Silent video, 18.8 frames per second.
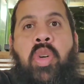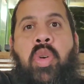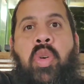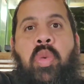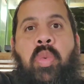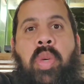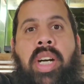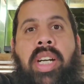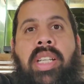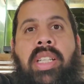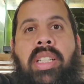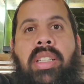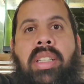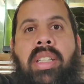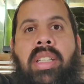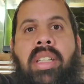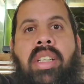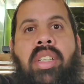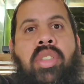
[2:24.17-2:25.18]
cool, right?
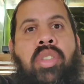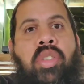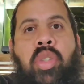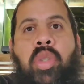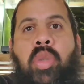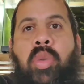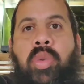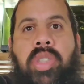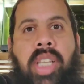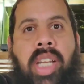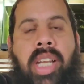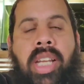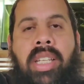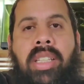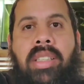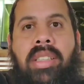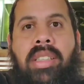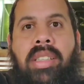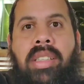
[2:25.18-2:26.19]
Two
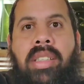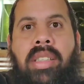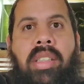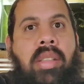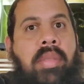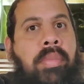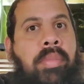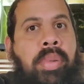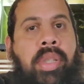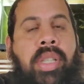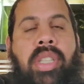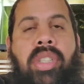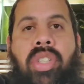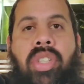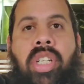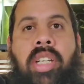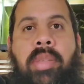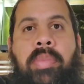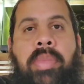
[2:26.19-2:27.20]
tanks, pretty
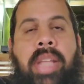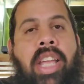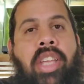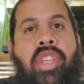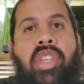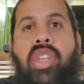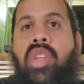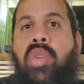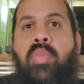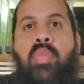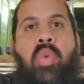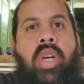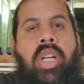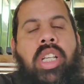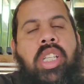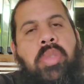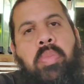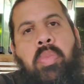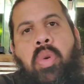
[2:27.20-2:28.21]
cheap. That cube
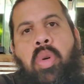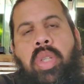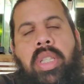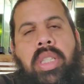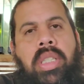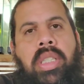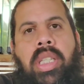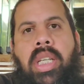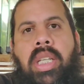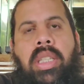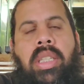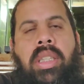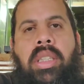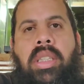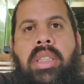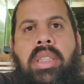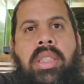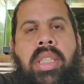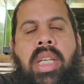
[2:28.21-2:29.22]
one is more than
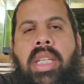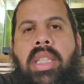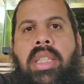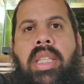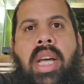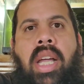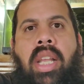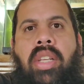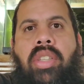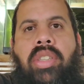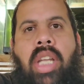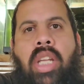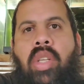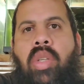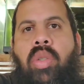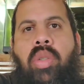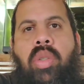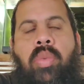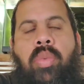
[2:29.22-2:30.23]
$10. I
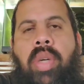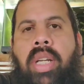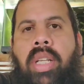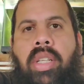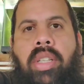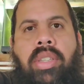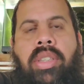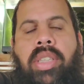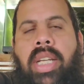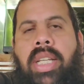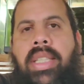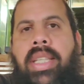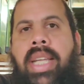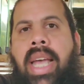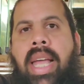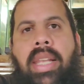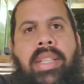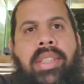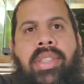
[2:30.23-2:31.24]
know the regular
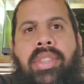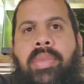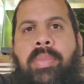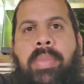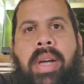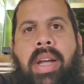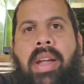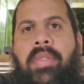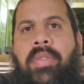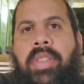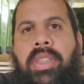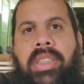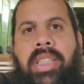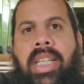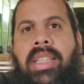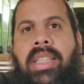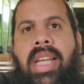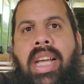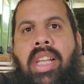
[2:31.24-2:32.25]
10-gallon you can buy it for
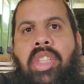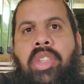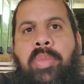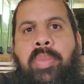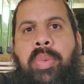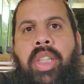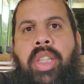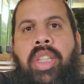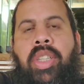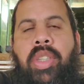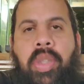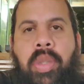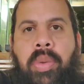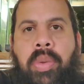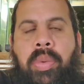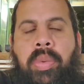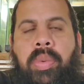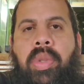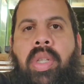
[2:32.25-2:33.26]
$10 brand
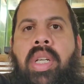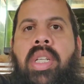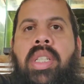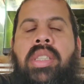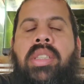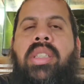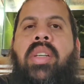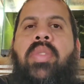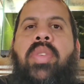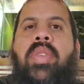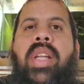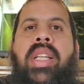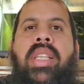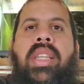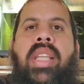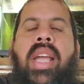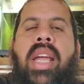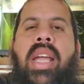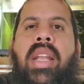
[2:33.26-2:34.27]
new, stuff
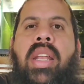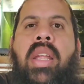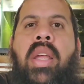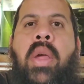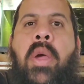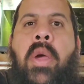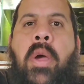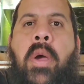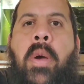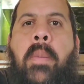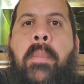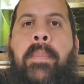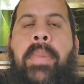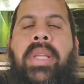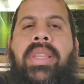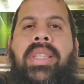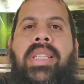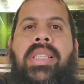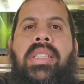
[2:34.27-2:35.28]
like that.
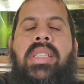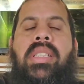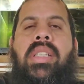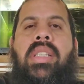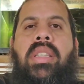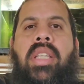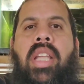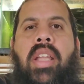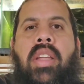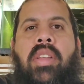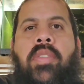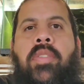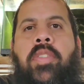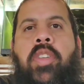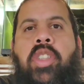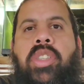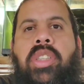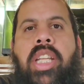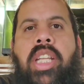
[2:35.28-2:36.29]
But this is the thing. The
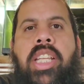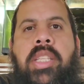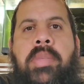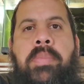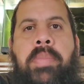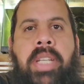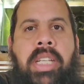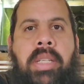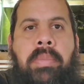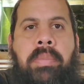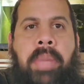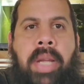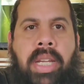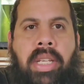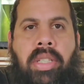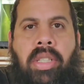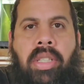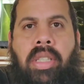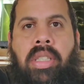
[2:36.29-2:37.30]
first thing is being
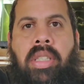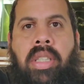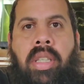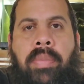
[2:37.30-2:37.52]
patient.